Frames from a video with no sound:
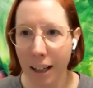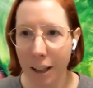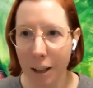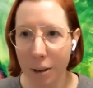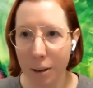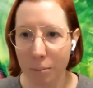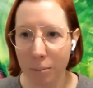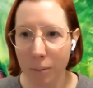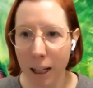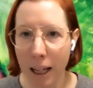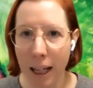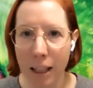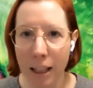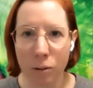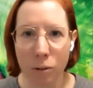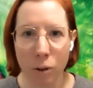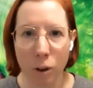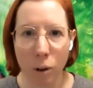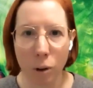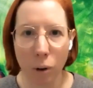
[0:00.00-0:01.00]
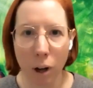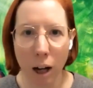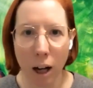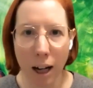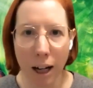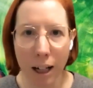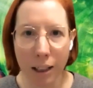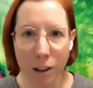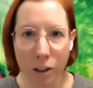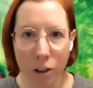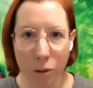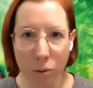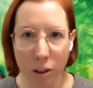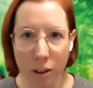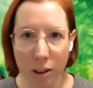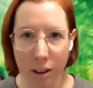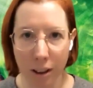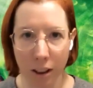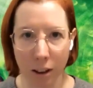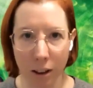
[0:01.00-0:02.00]
And I just
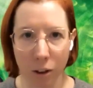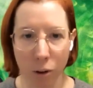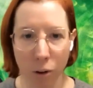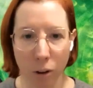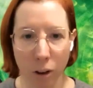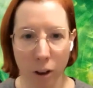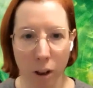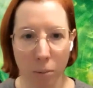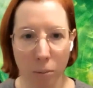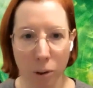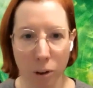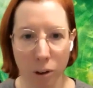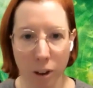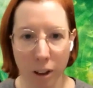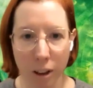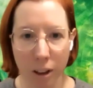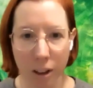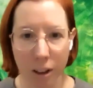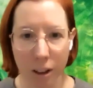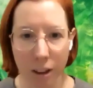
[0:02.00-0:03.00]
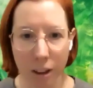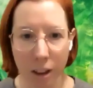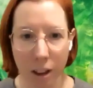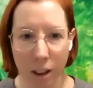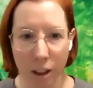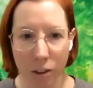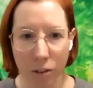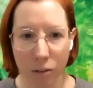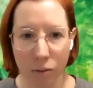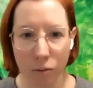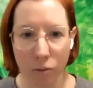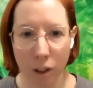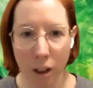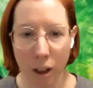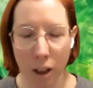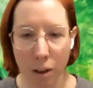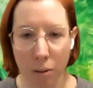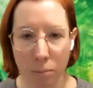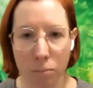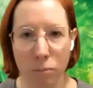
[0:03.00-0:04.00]
want to take a quick opportunity to kind
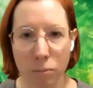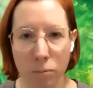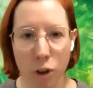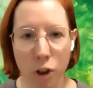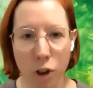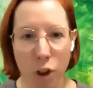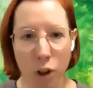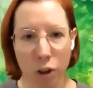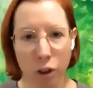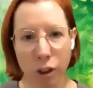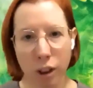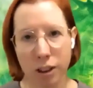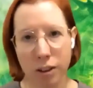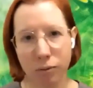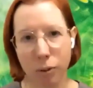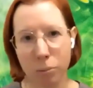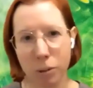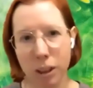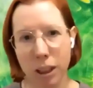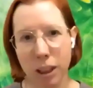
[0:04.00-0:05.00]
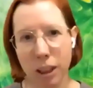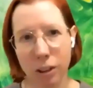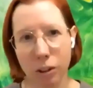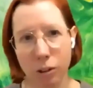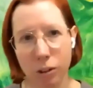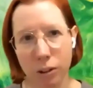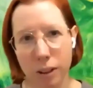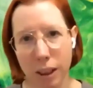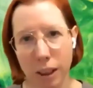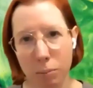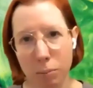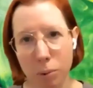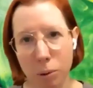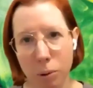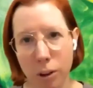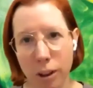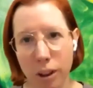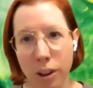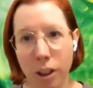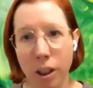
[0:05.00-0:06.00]
of show you guys from a technical
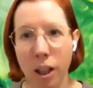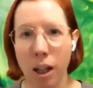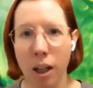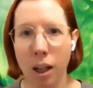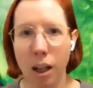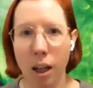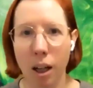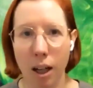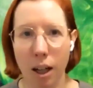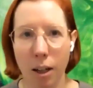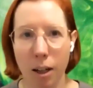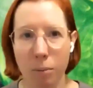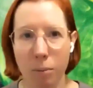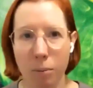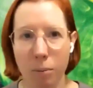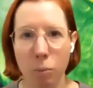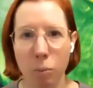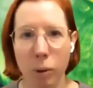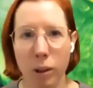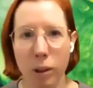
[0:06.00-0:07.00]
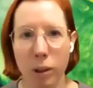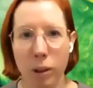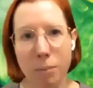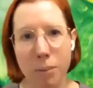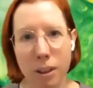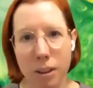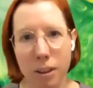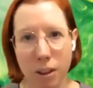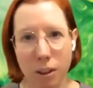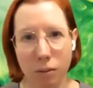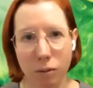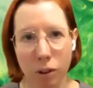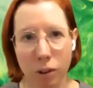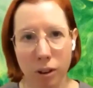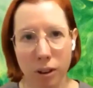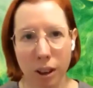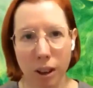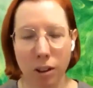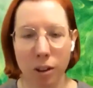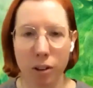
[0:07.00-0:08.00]
standpoint what some of this stuff
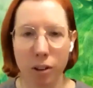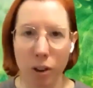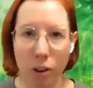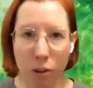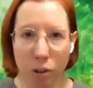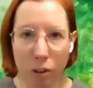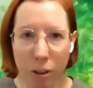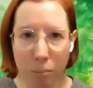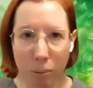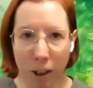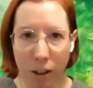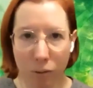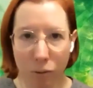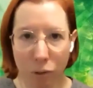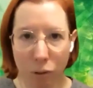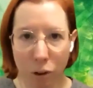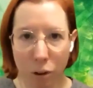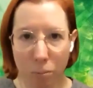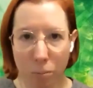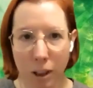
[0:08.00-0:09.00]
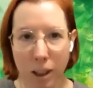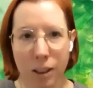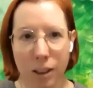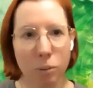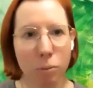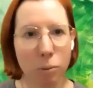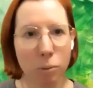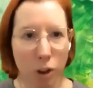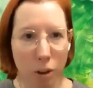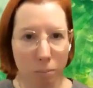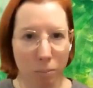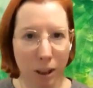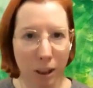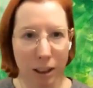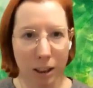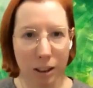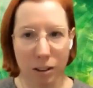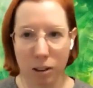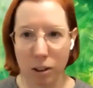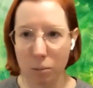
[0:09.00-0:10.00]
looks like on the YouLi platform, and then we'll jump
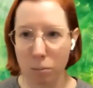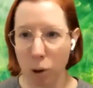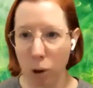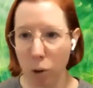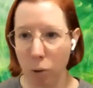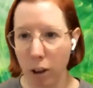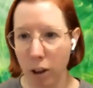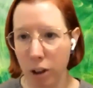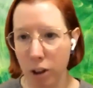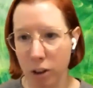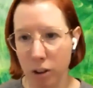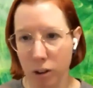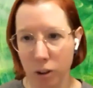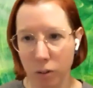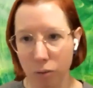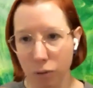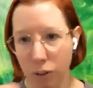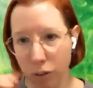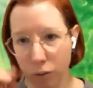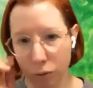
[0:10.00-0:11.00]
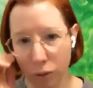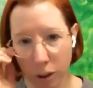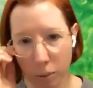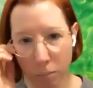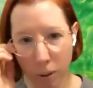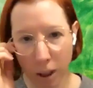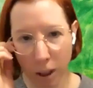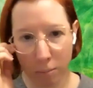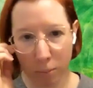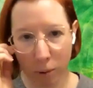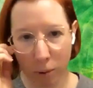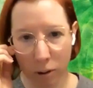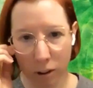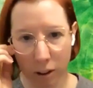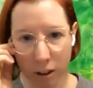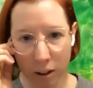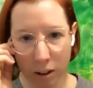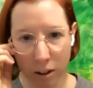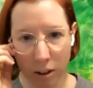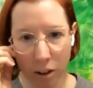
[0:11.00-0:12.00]
back into more questions. So feel free to pop
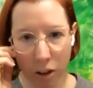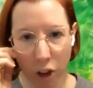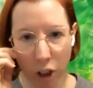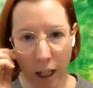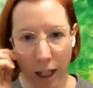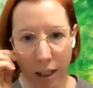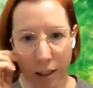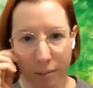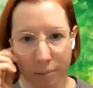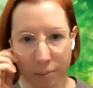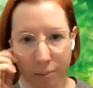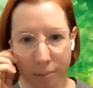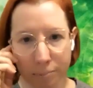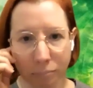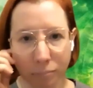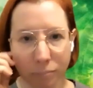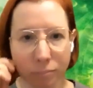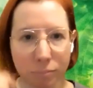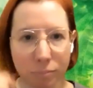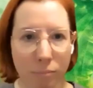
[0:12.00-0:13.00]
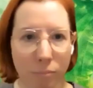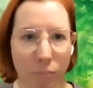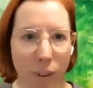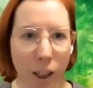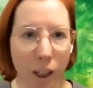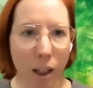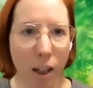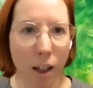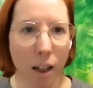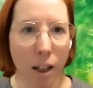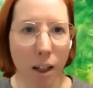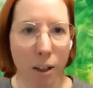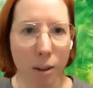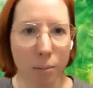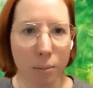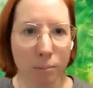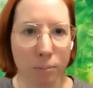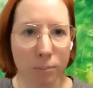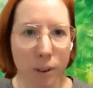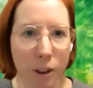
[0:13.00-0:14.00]
those into the chat.
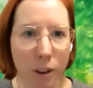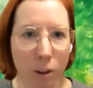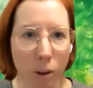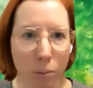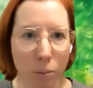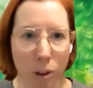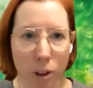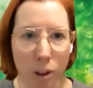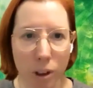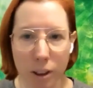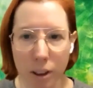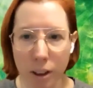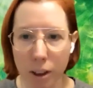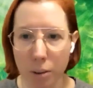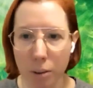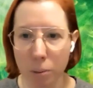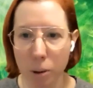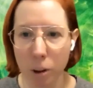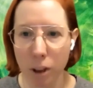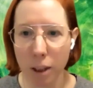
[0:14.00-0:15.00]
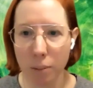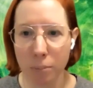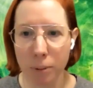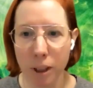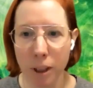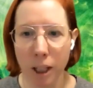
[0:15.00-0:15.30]
So I'm just going to pull